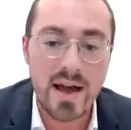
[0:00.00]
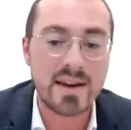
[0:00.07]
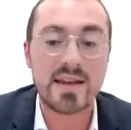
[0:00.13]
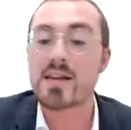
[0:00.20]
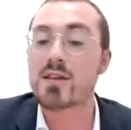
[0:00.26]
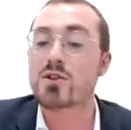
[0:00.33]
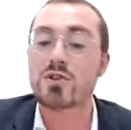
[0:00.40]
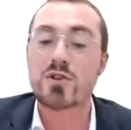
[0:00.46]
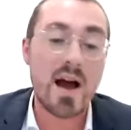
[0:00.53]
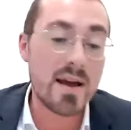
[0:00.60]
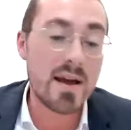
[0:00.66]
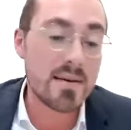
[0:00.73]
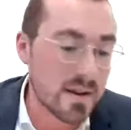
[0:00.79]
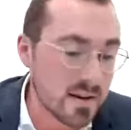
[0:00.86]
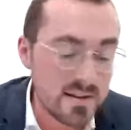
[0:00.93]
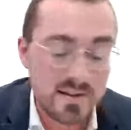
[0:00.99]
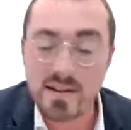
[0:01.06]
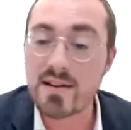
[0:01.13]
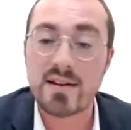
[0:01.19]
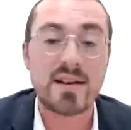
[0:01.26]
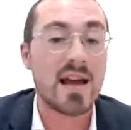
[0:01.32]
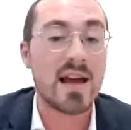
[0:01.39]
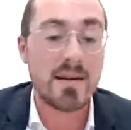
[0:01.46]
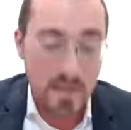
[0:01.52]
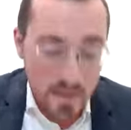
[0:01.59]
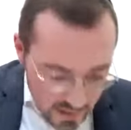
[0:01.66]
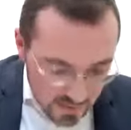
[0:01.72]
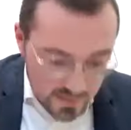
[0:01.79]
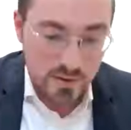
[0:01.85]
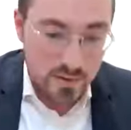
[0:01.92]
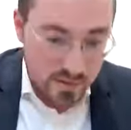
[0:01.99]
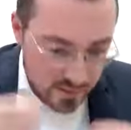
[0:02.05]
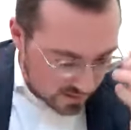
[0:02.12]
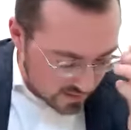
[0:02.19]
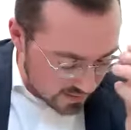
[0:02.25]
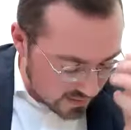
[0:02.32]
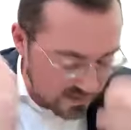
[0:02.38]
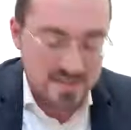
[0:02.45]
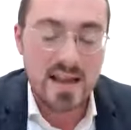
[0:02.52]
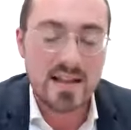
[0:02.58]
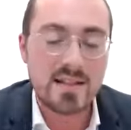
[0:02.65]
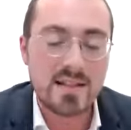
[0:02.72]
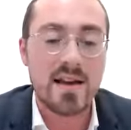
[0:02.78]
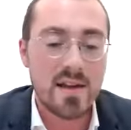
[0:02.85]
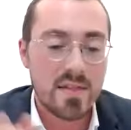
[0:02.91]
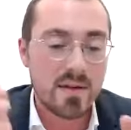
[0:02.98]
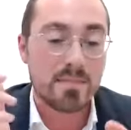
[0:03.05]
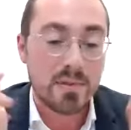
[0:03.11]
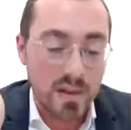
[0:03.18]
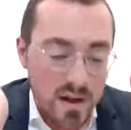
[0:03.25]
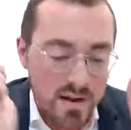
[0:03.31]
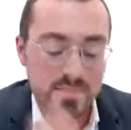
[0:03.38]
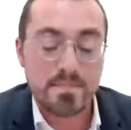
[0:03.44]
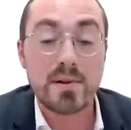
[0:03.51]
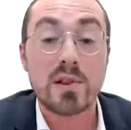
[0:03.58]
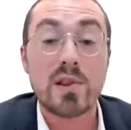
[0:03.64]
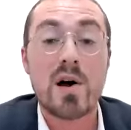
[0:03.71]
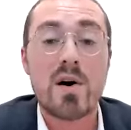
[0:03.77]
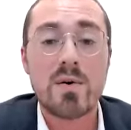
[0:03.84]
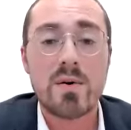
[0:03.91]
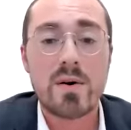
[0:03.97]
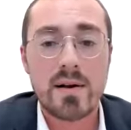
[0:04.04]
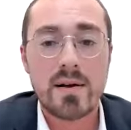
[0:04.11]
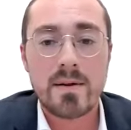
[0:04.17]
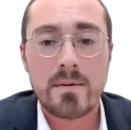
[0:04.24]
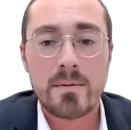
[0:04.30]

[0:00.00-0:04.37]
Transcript: And each time that he did it again to send the blood below,